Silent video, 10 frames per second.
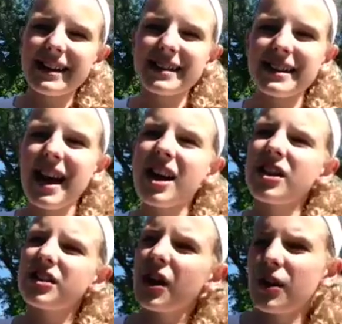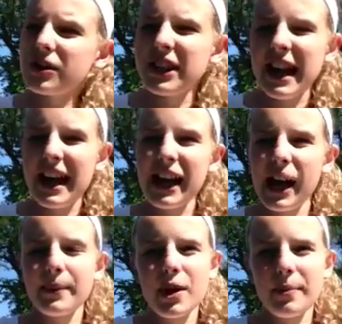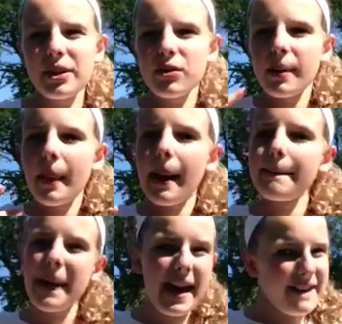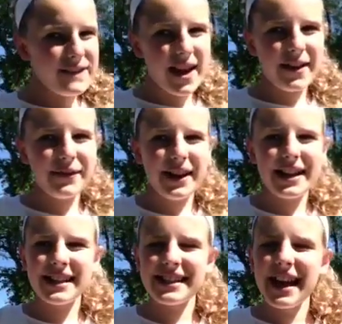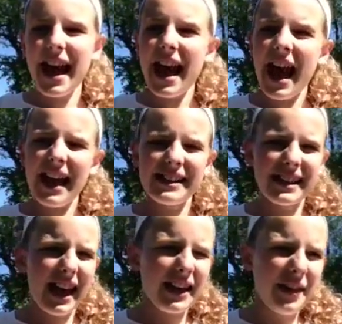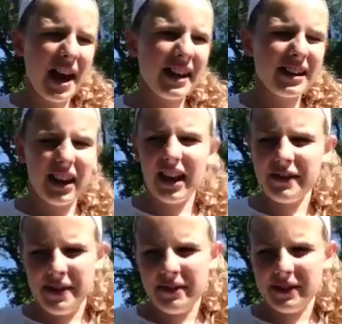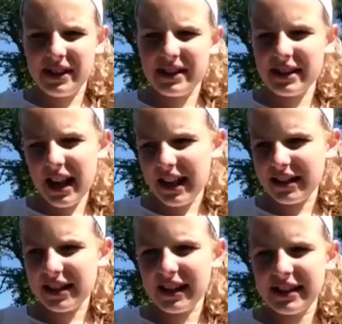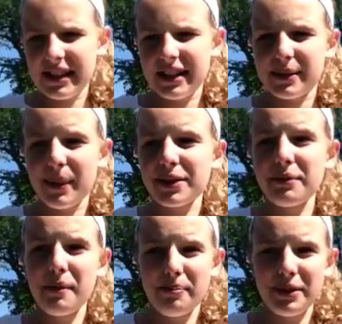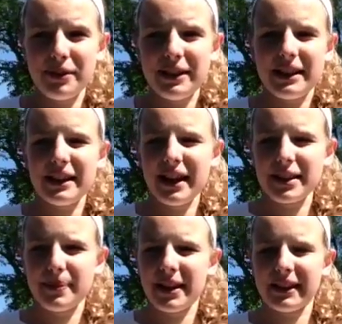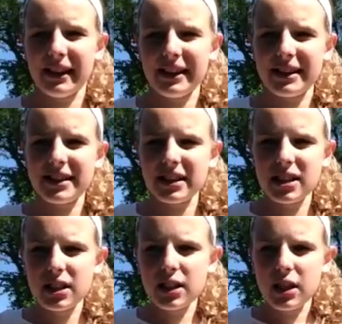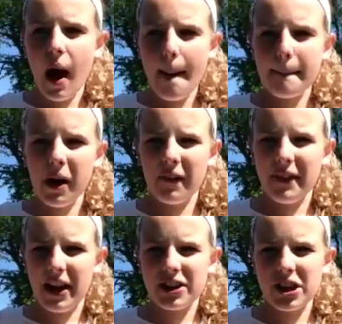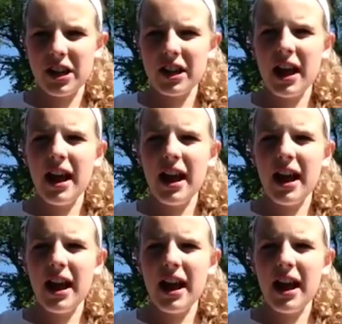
guys. So today I'm going to be doing my May favorites. And I've had a lot of favorites. I just got to say, especially with beauty, it has been like perfection.